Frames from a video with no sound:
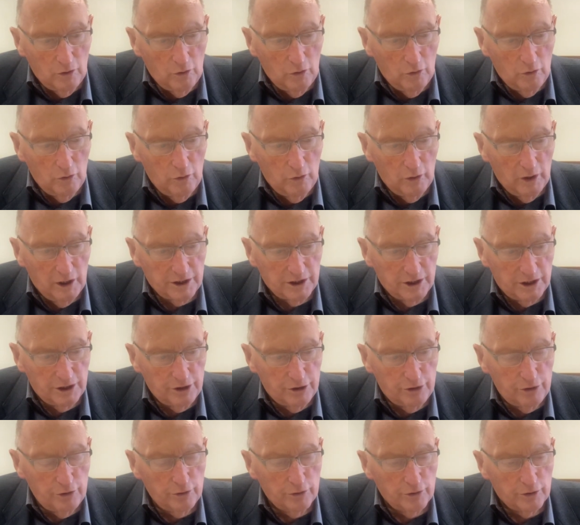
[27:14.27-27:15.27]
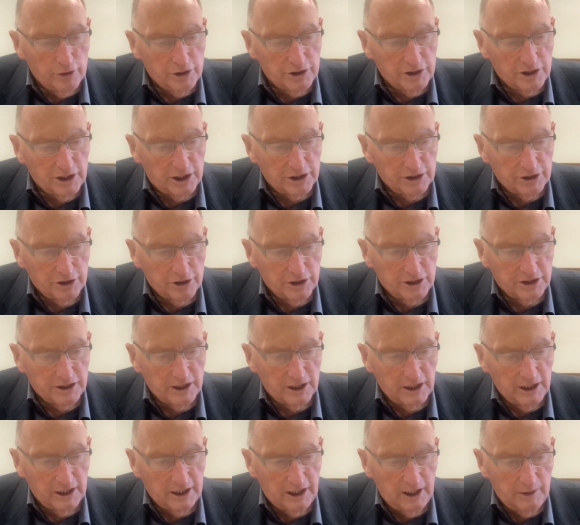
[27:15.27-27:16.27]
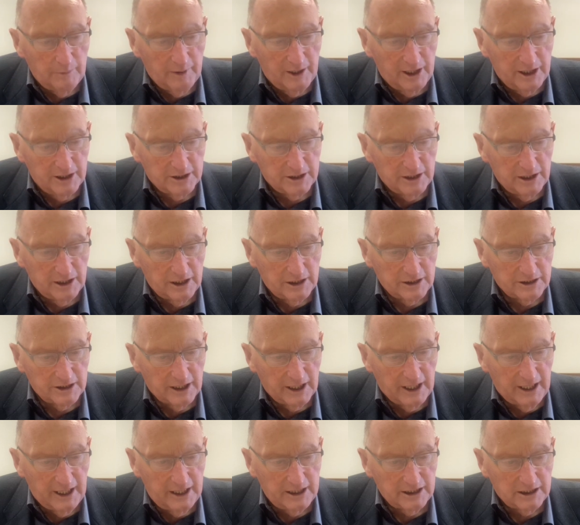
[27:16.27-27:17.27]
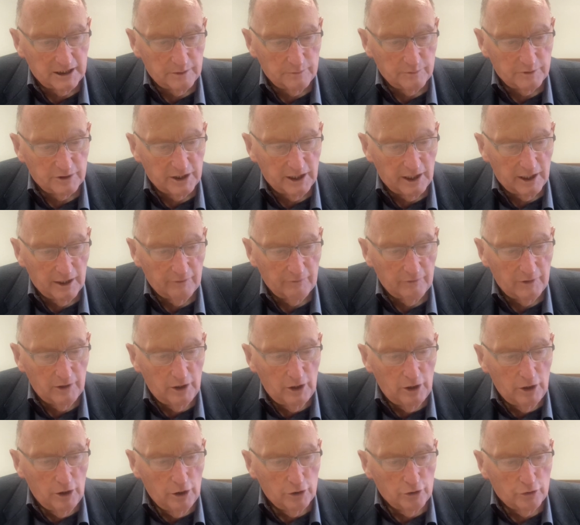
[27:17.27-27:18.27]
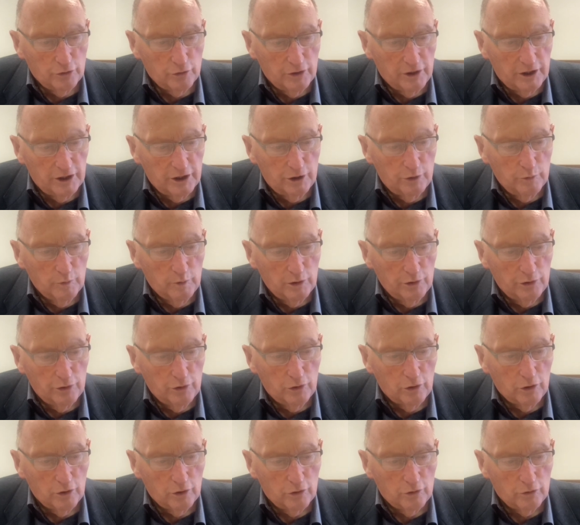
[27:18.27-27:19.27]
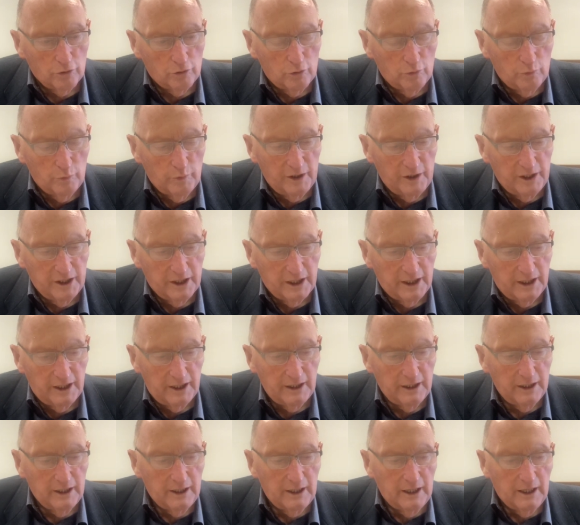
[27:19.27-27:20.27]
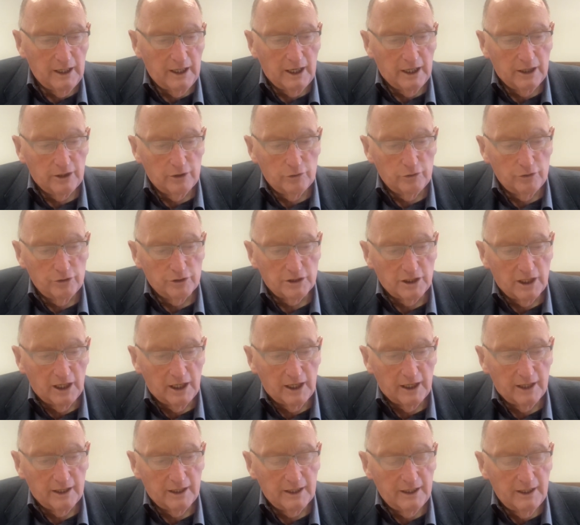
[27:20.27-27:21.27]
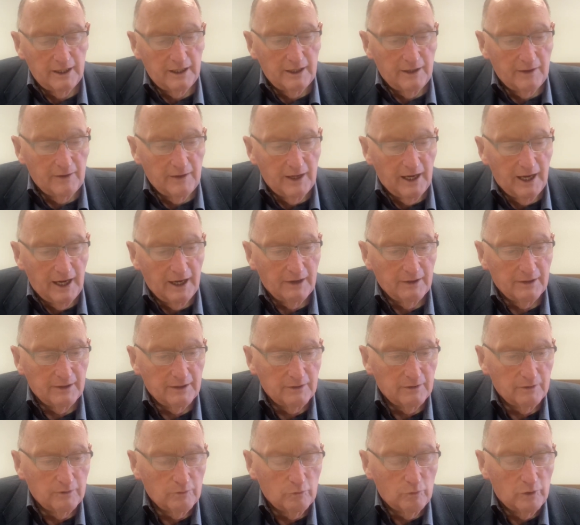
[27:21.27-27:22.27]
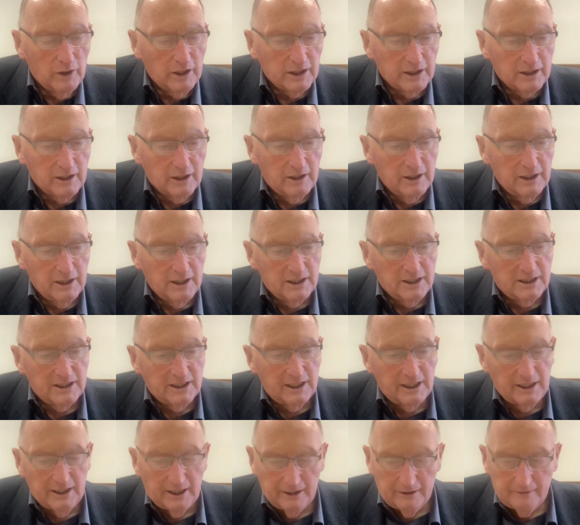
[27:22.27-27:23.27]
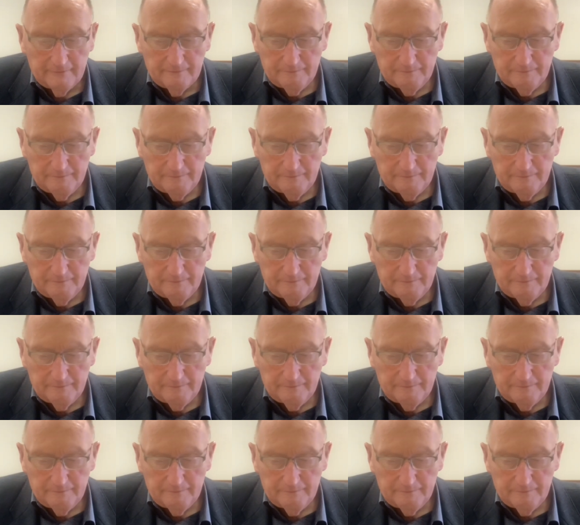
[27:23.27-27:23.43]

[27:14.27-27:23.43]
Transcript: who has endured such hostility by sinners against himself, so that you will not grow weary and lose heart. That word consider